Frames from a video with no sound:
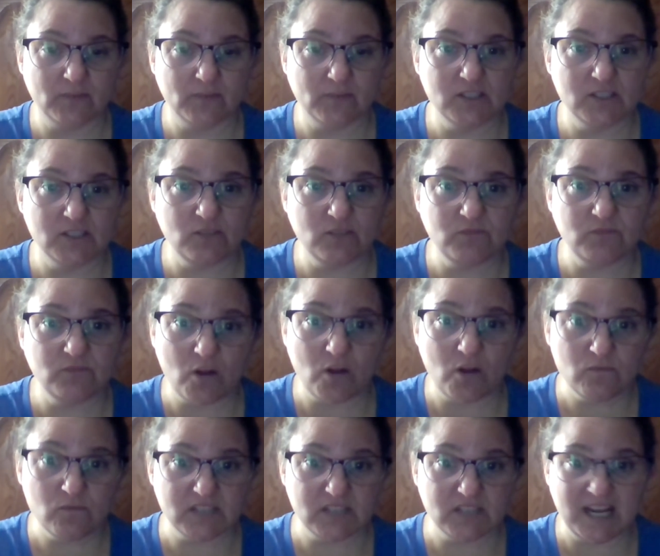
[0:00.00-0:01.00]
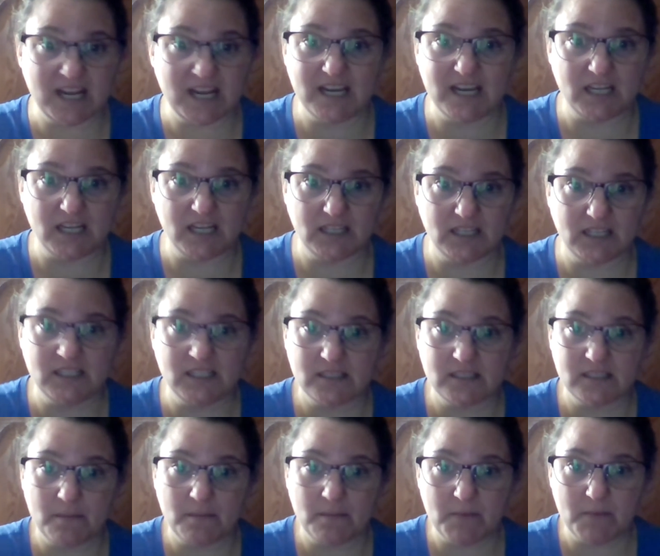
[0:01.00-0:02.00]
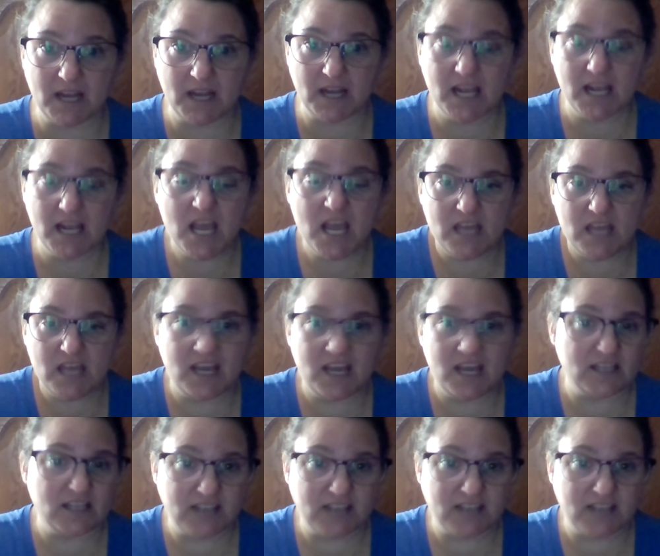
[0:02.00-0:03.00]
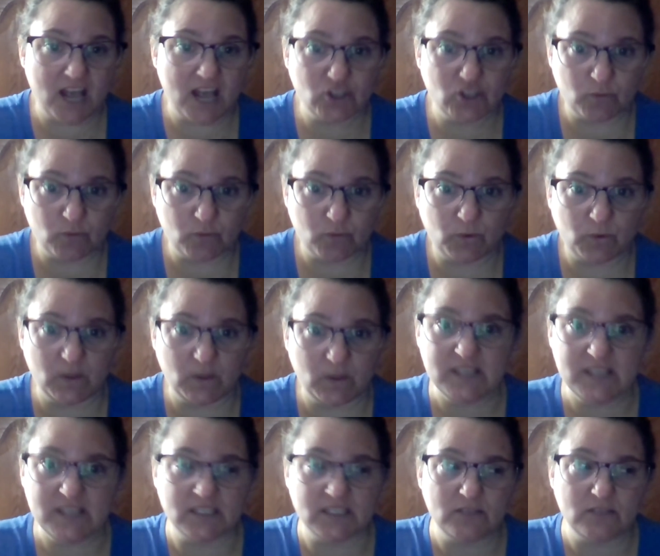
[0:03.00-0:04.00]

So don't say anything to somebody that has gastroparesis.